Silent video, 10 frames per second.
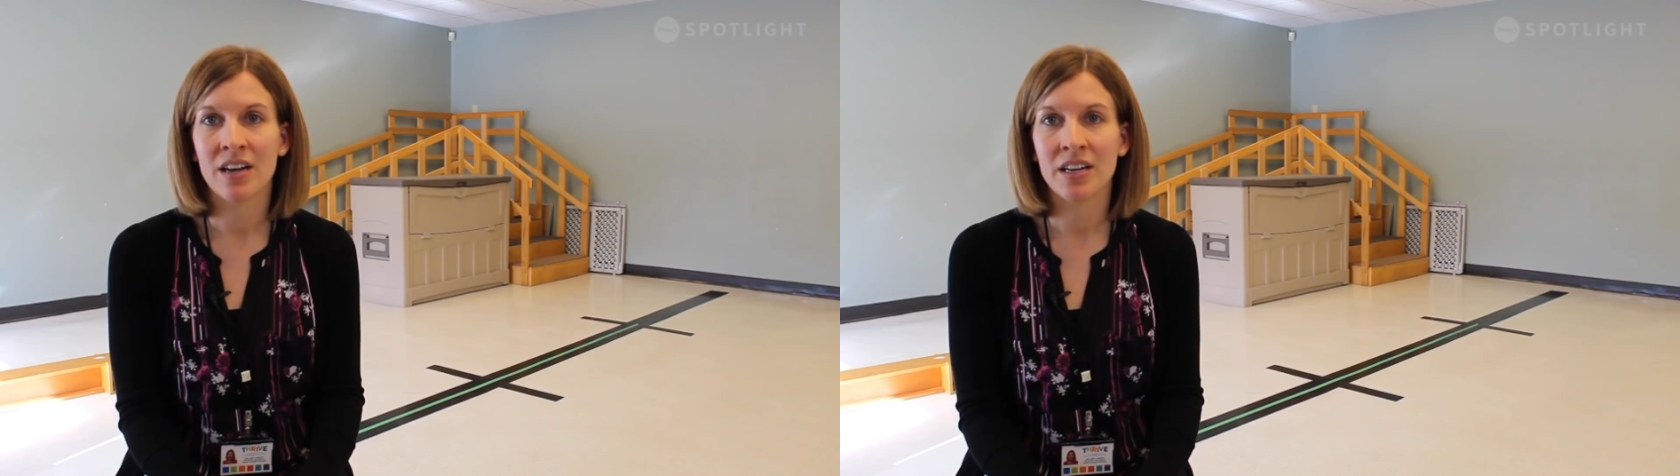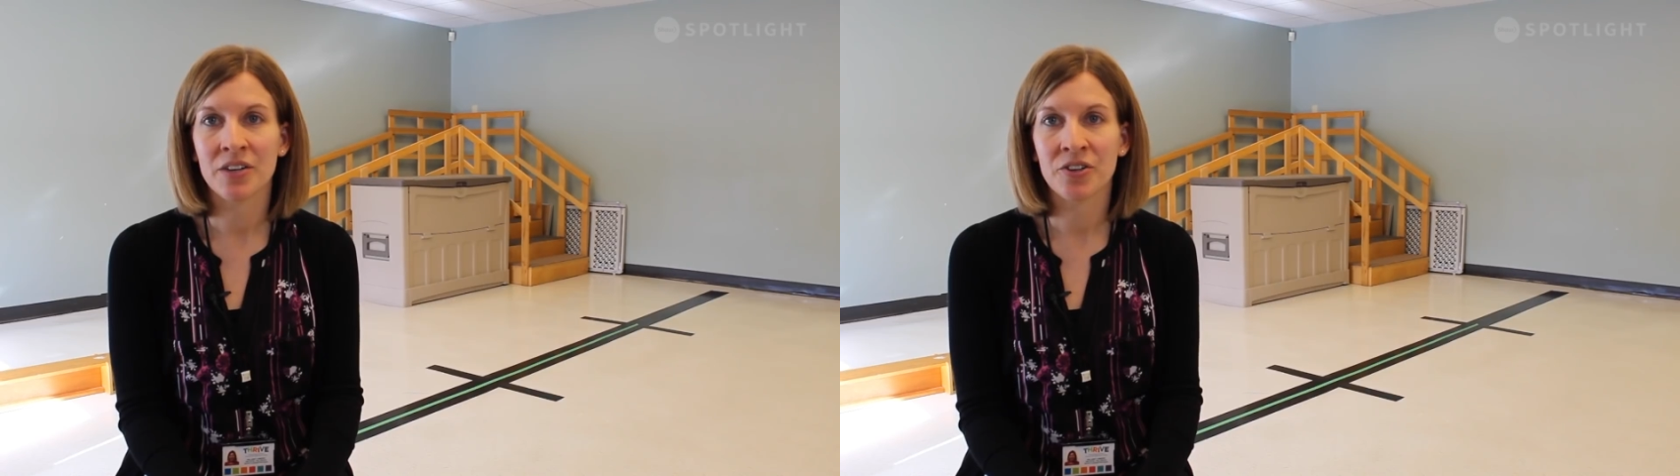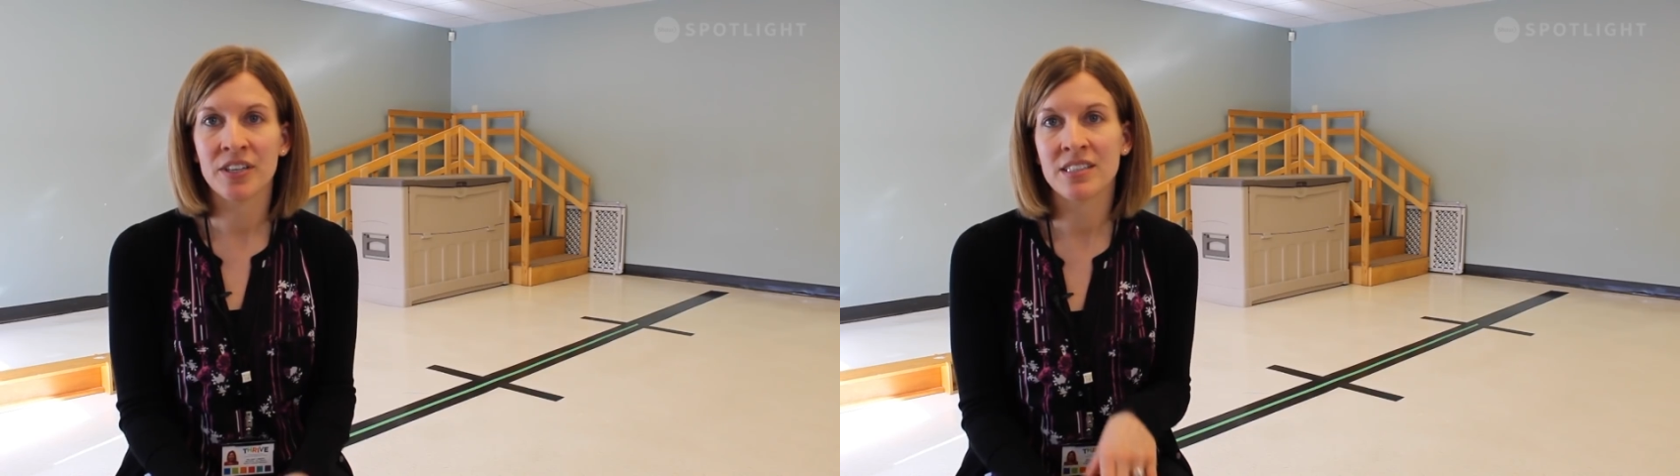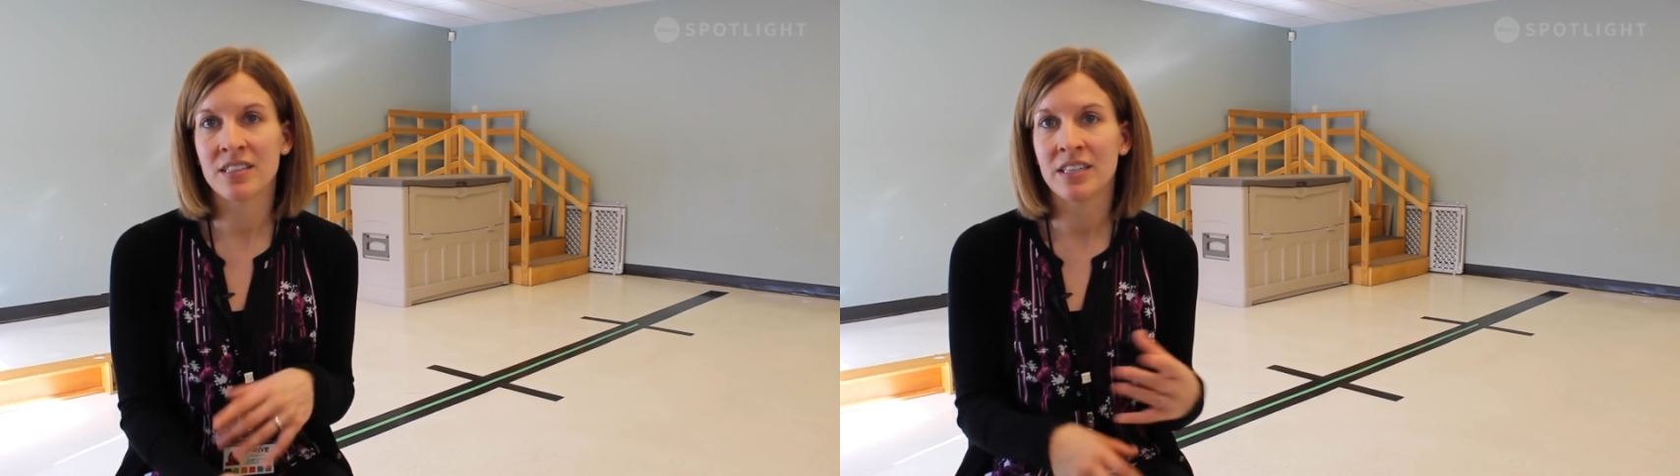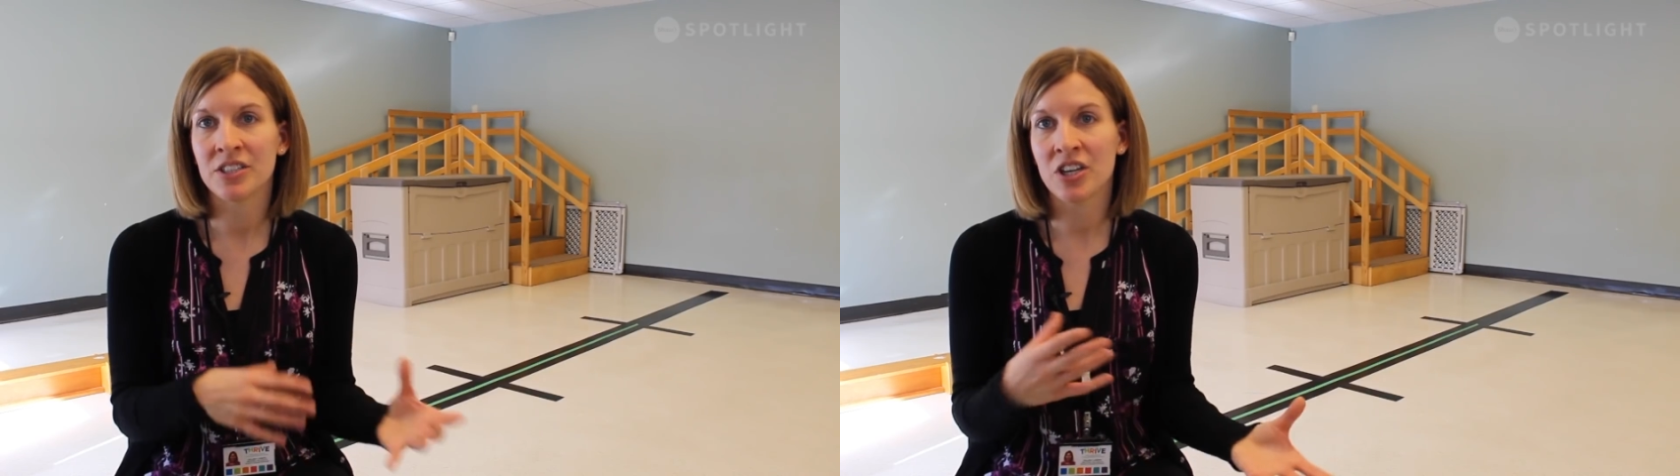an increase
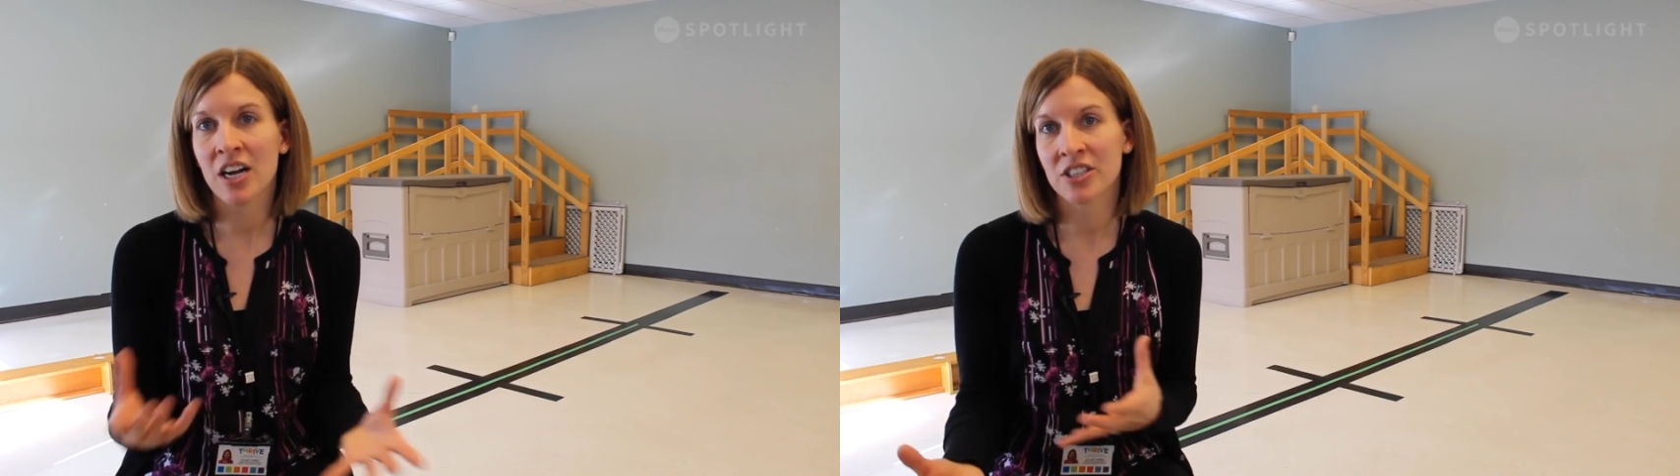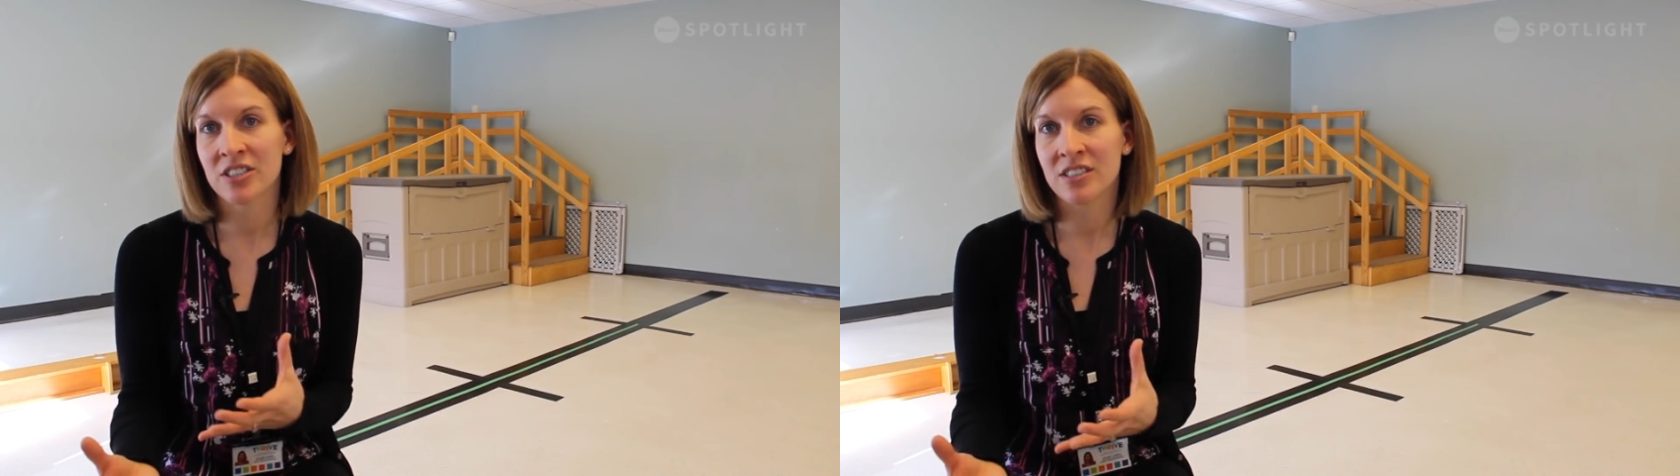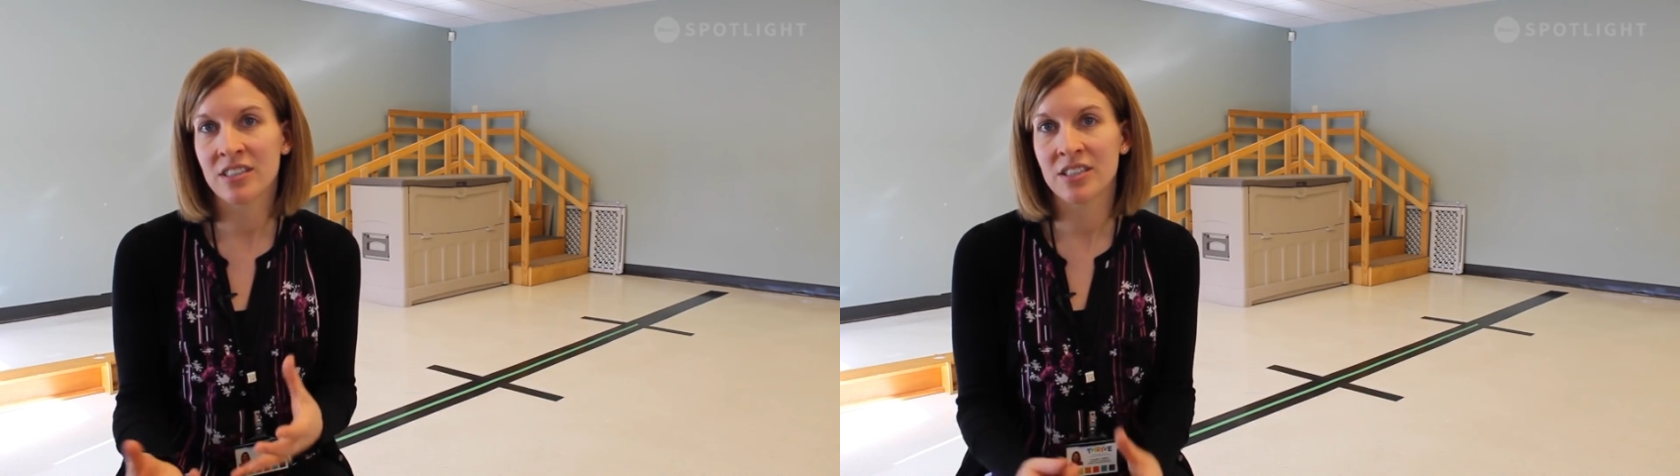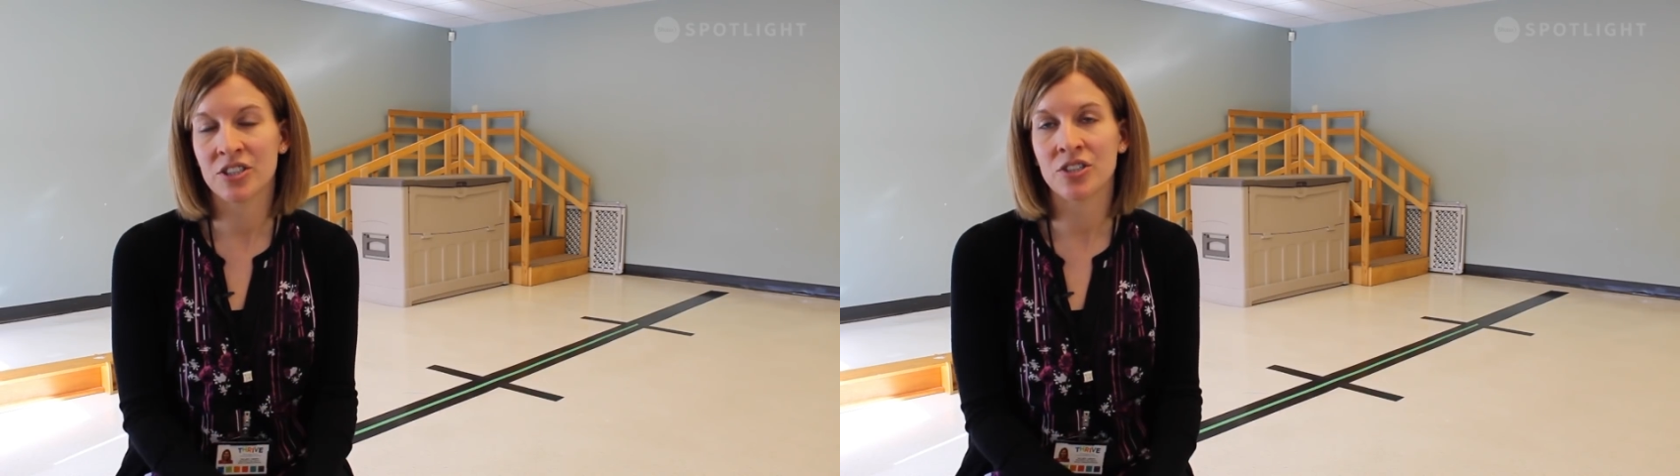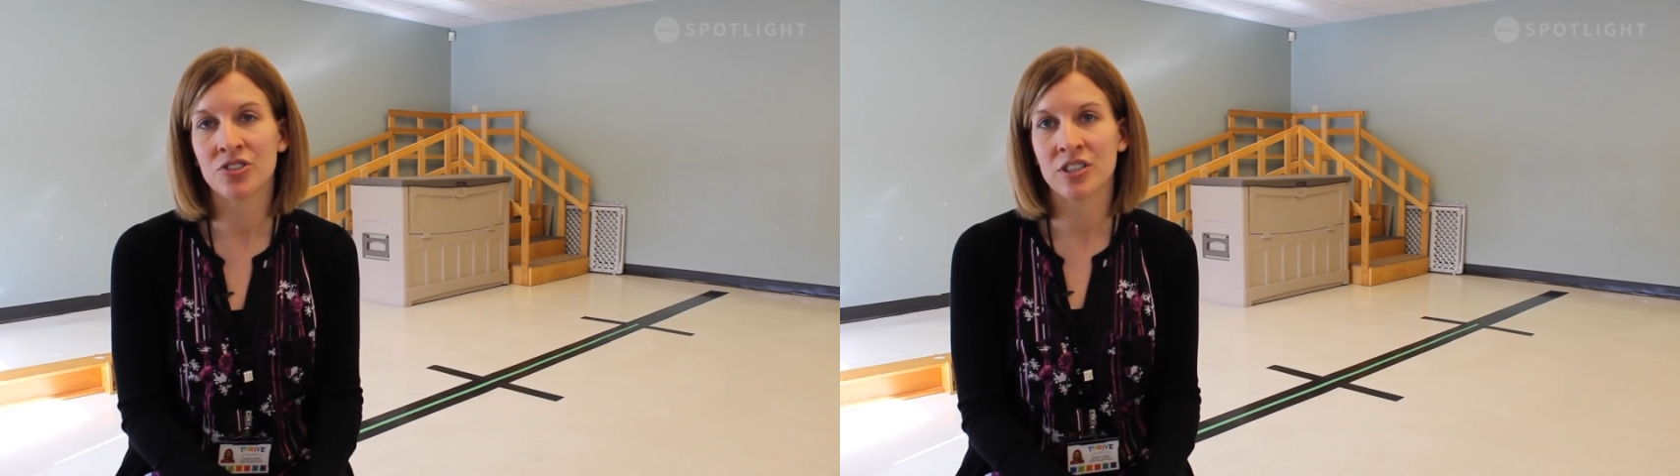in the interaction in the
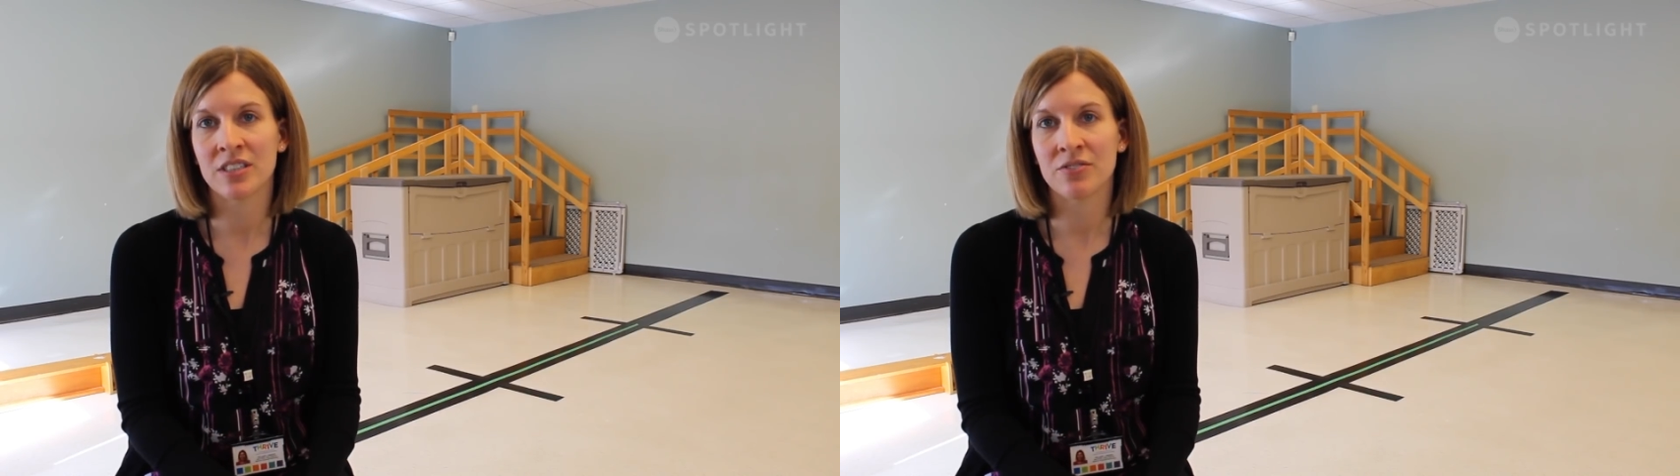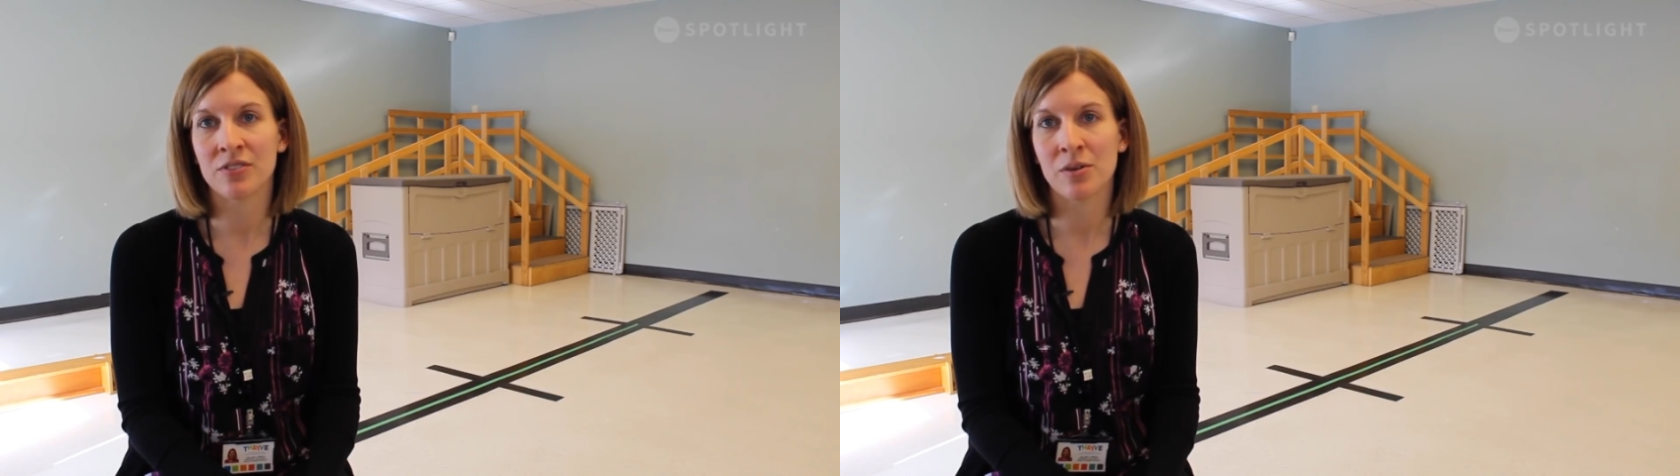children